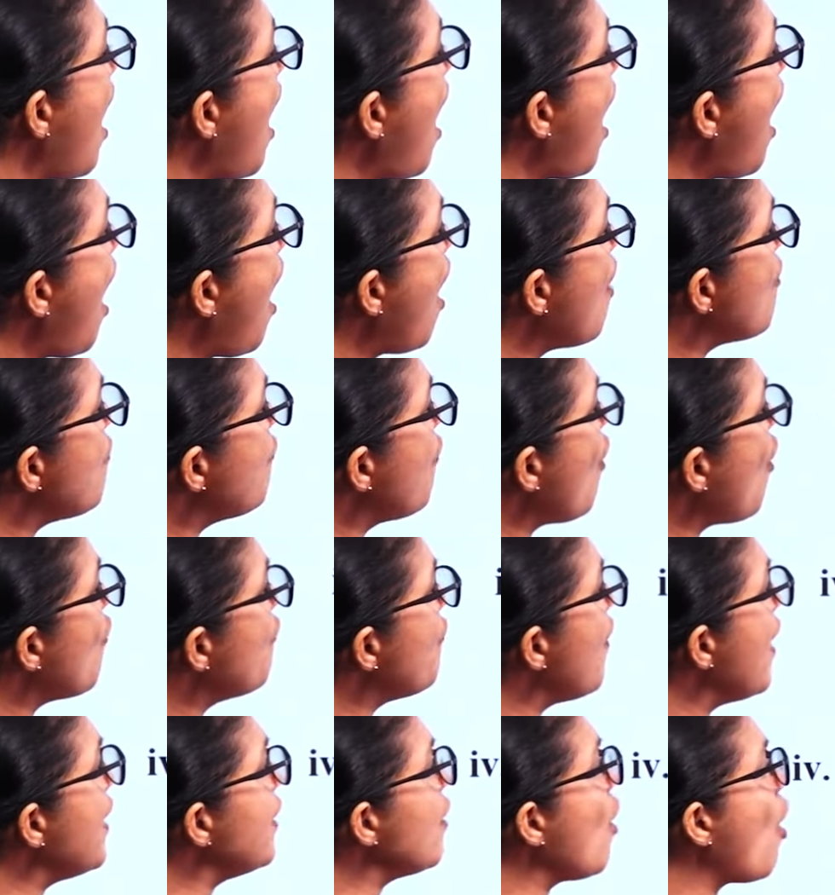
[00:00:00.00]
Half of
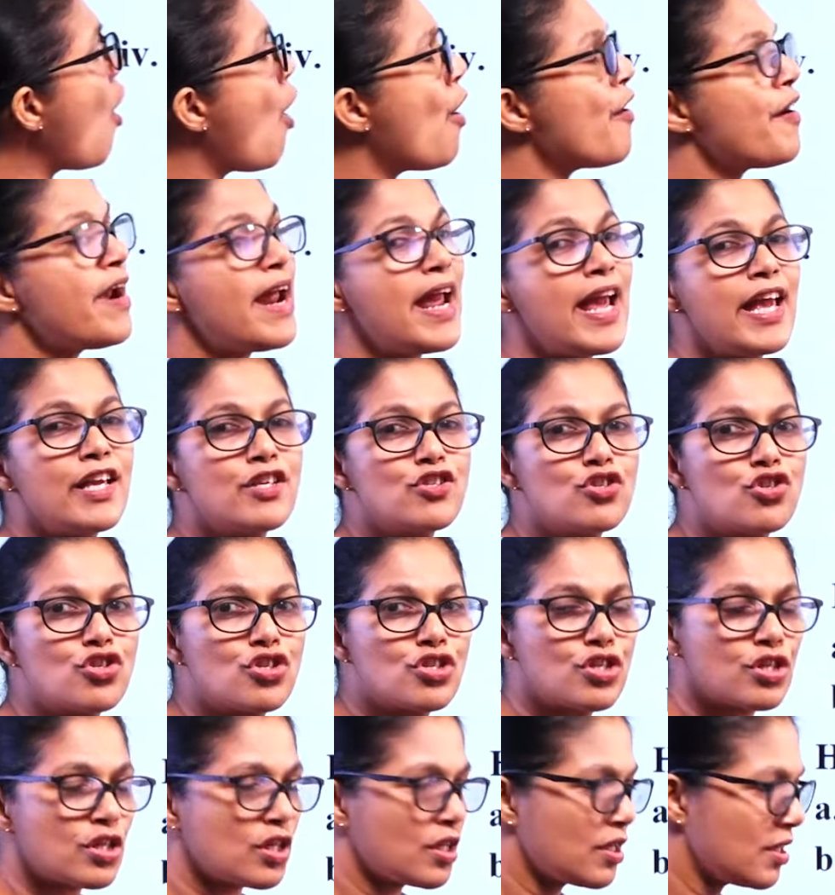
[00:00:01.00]
an
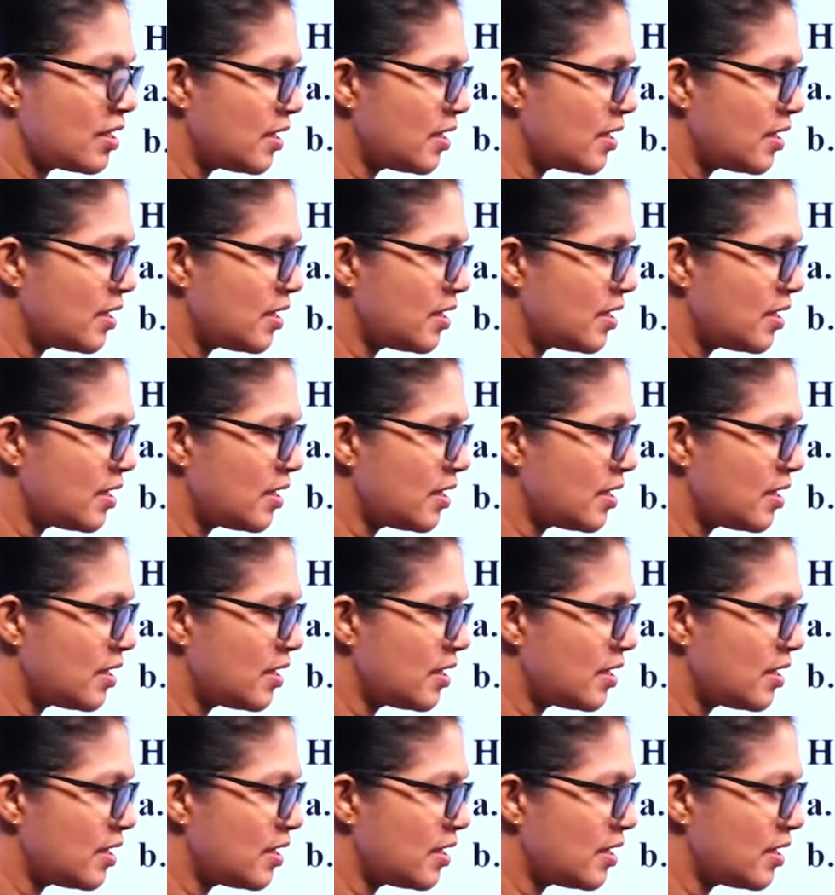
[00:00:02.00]
orange.